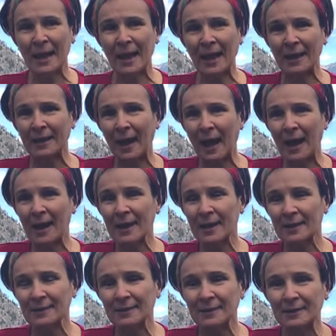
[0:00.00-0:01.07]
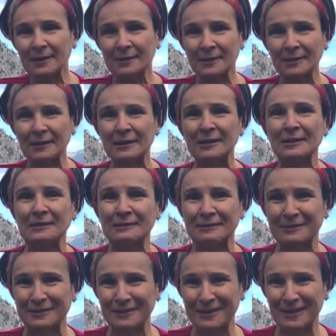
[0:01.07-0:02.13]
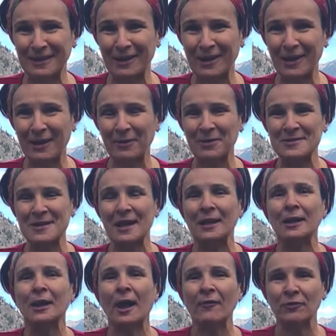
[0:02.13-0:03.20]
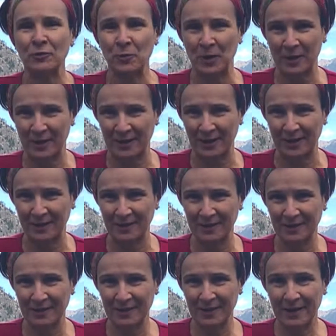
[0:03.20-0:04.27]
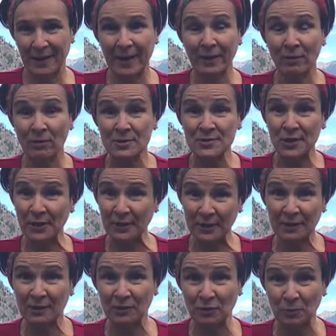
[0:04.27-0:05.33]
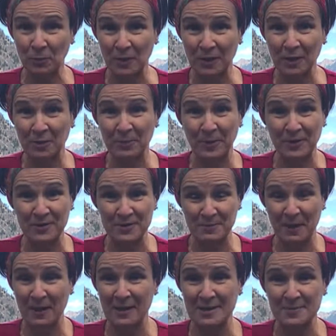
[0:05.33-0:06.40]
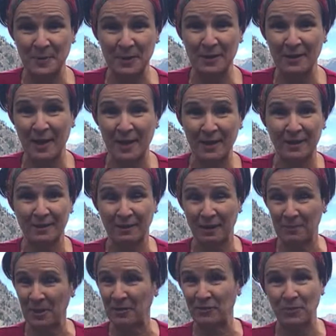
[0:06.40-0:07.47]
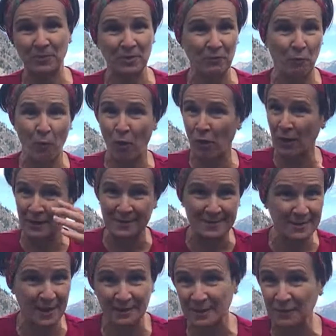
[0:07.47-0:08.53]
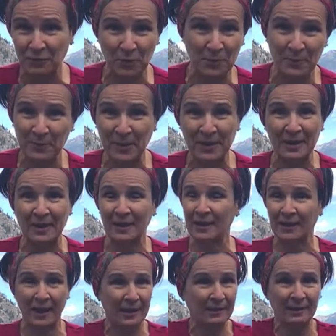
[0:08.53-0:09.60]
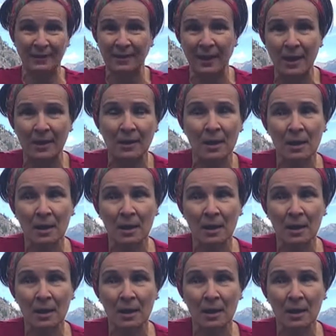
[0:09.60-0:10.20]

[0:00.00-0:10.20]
And I had hidden guilt because I loved working. And also I needed to work because my husband and I, coming from the war and starting from the beginning again and again,